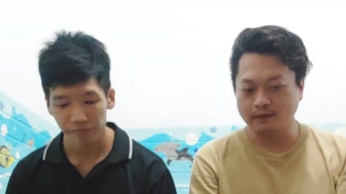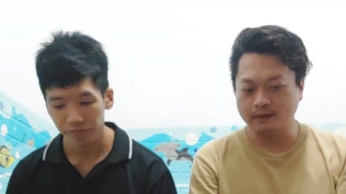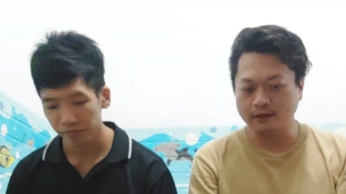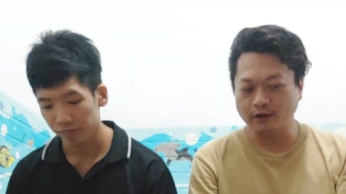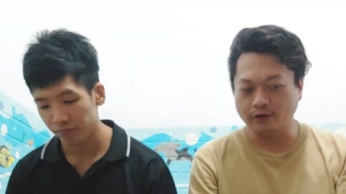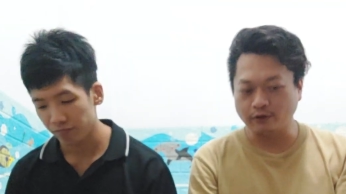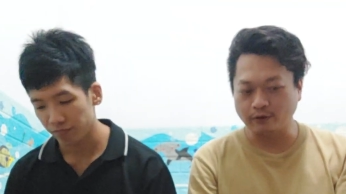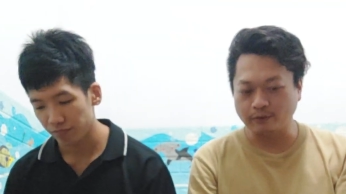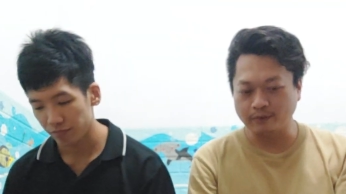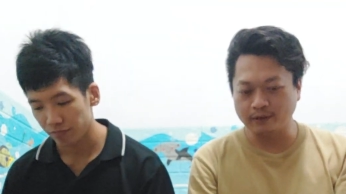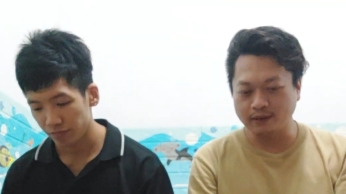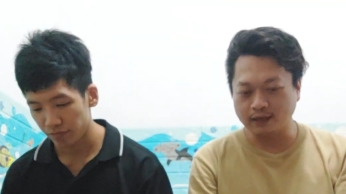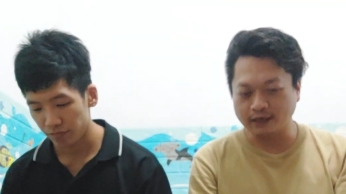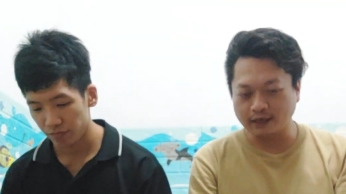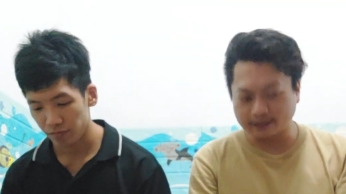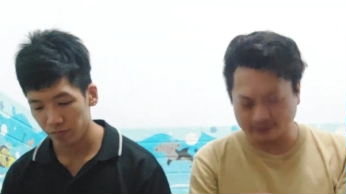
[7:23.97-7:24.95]
Speaker 1: No, I
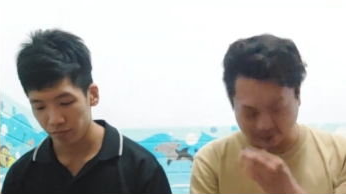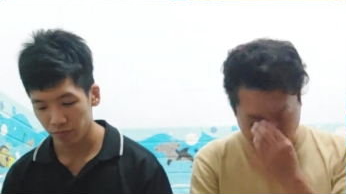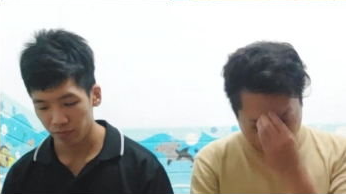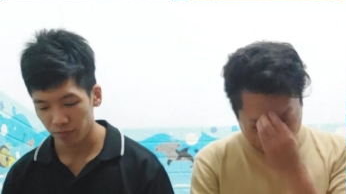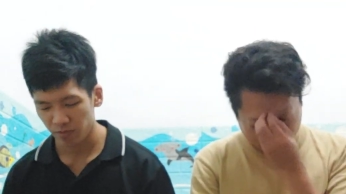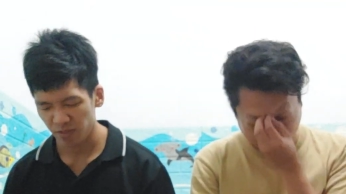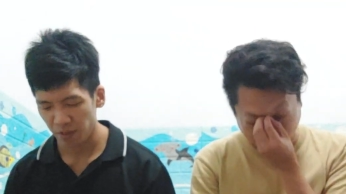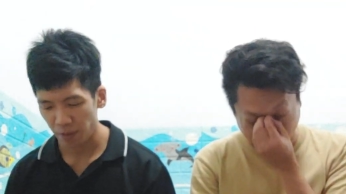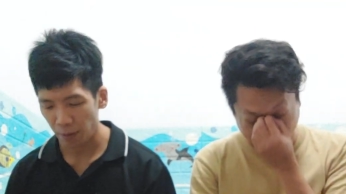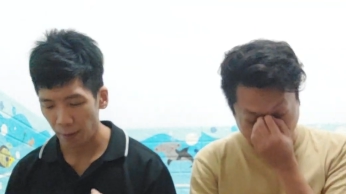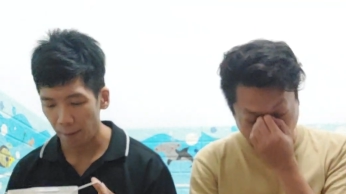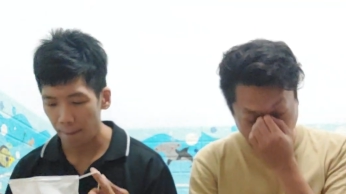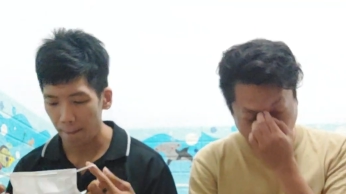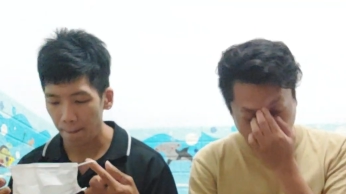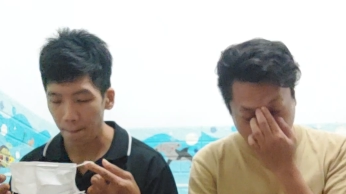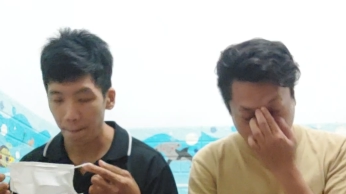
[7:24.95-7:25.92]
mean like
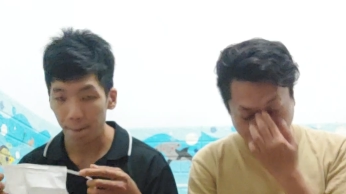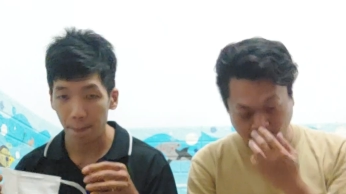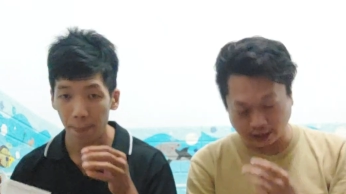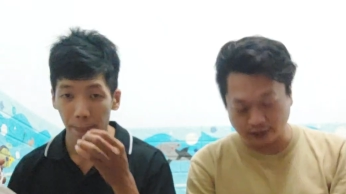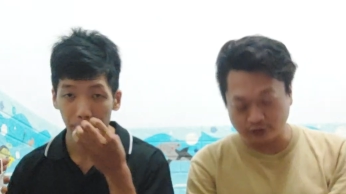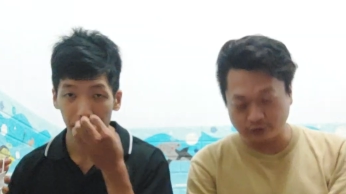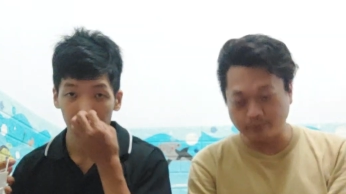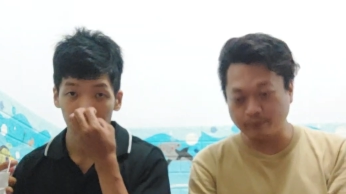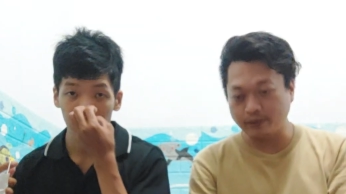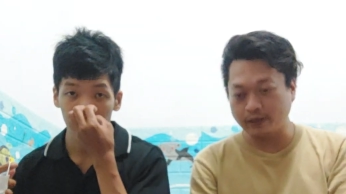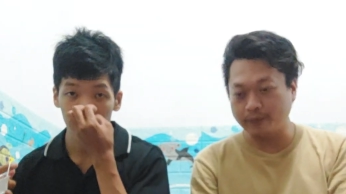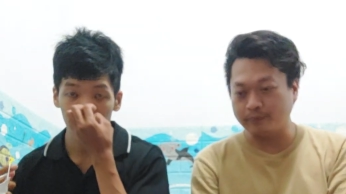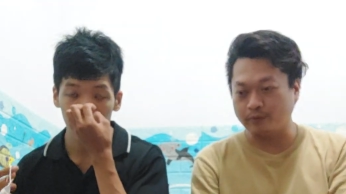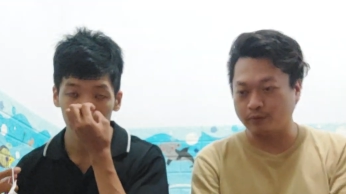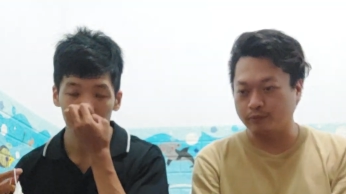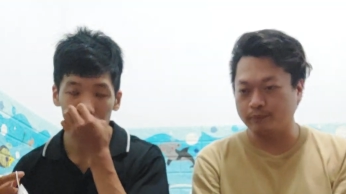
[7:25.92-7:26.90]
for most of the Asian
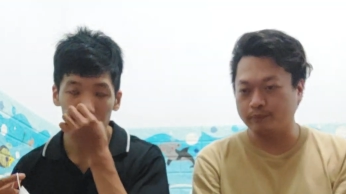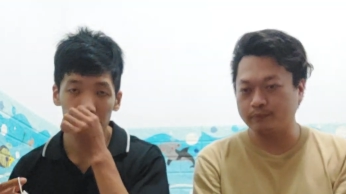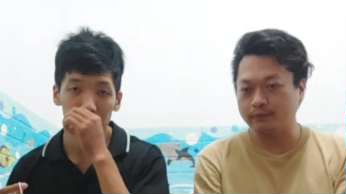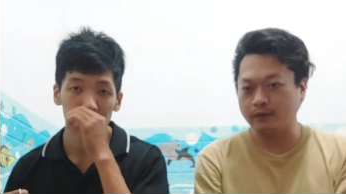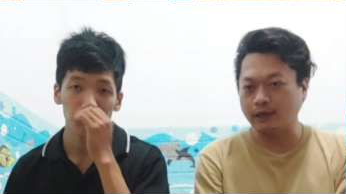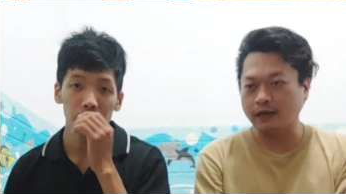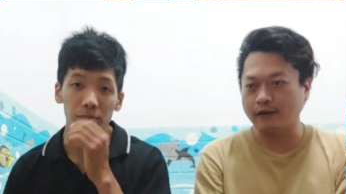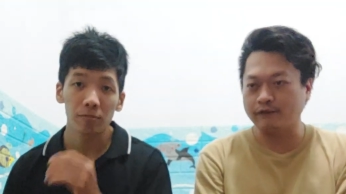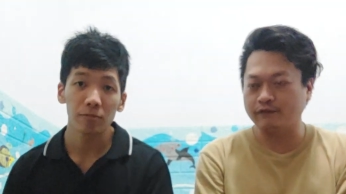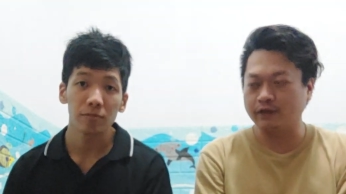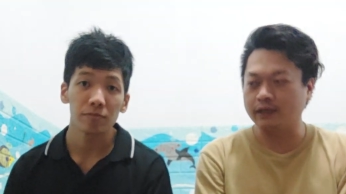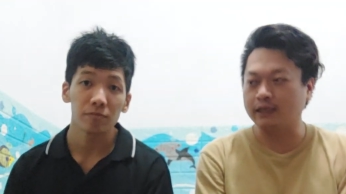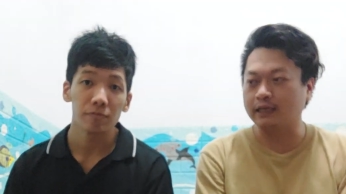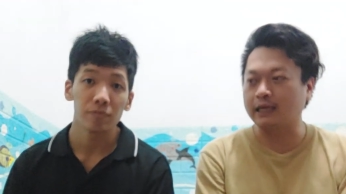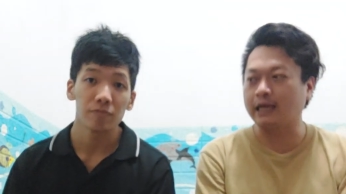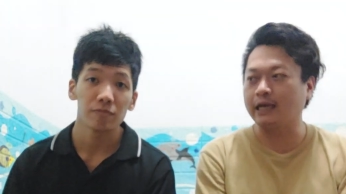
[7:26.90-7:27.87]
people,
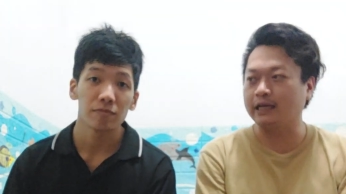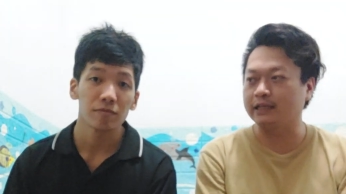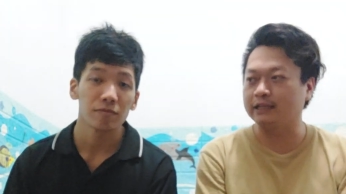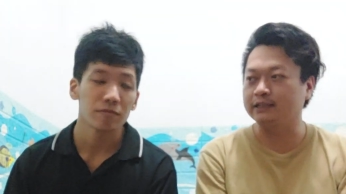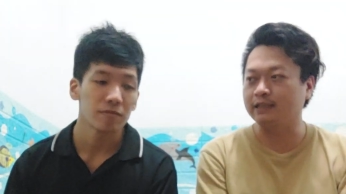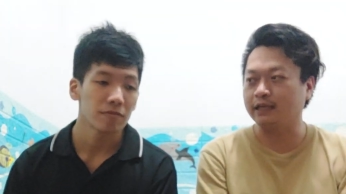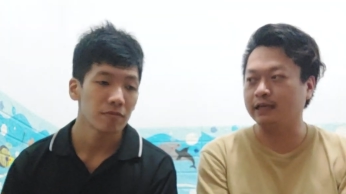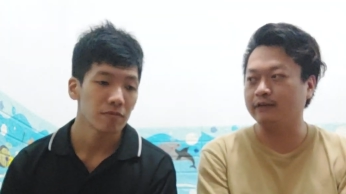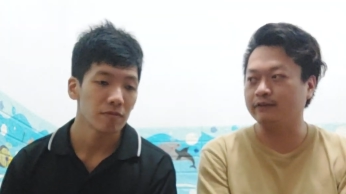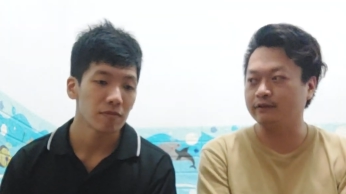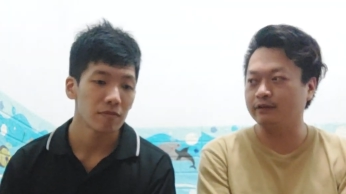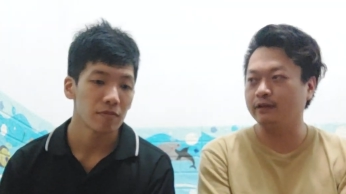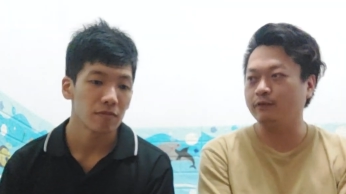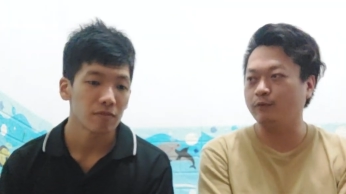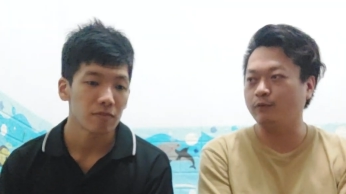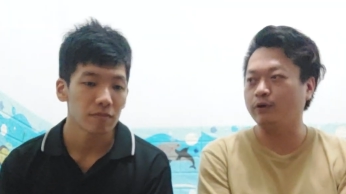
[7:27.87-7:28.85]
having a kid is like a,
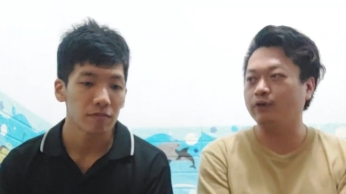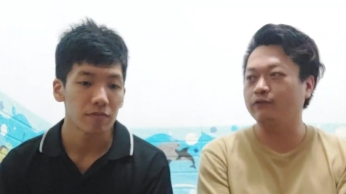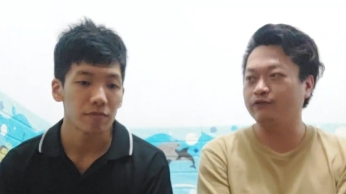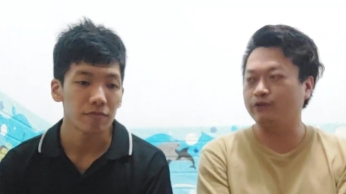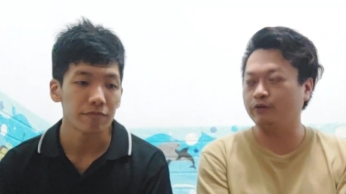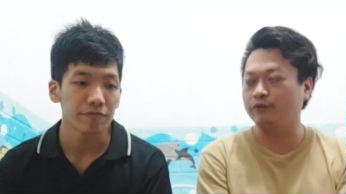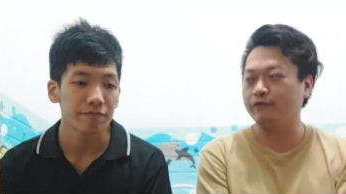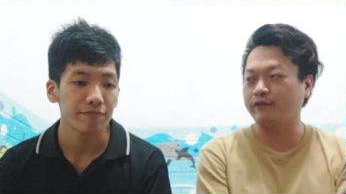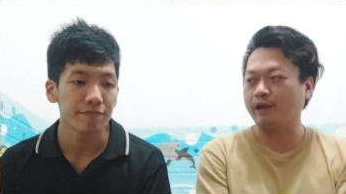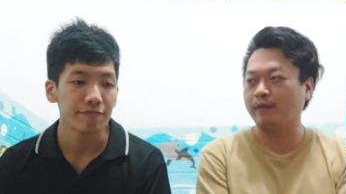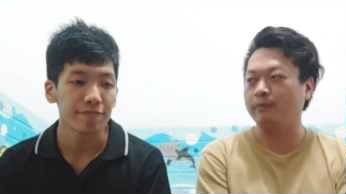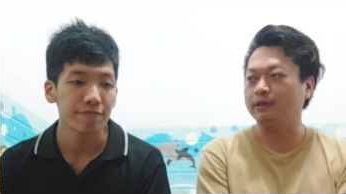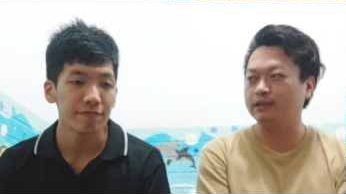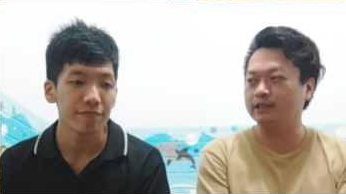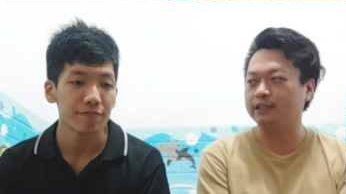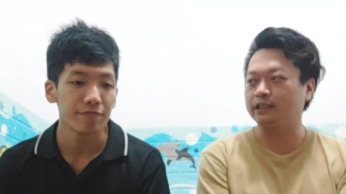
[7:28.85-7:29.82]
one of your
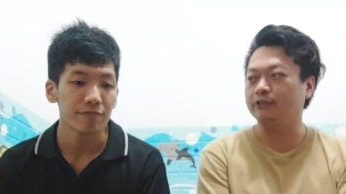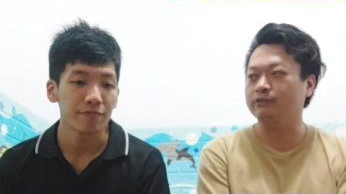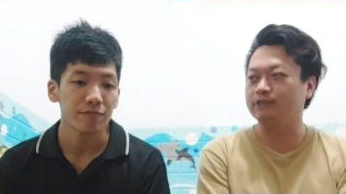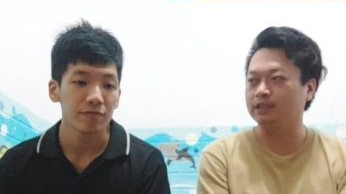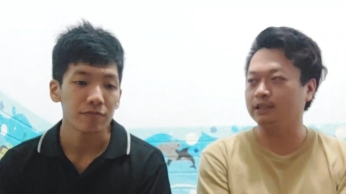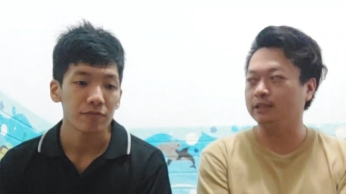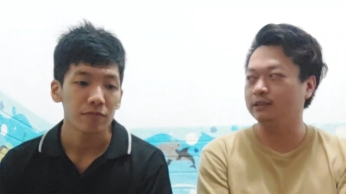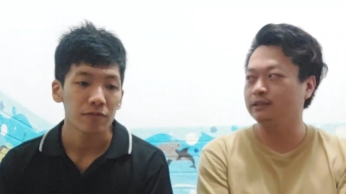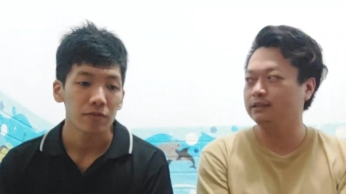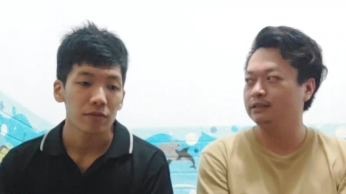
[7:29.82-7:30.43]
family duty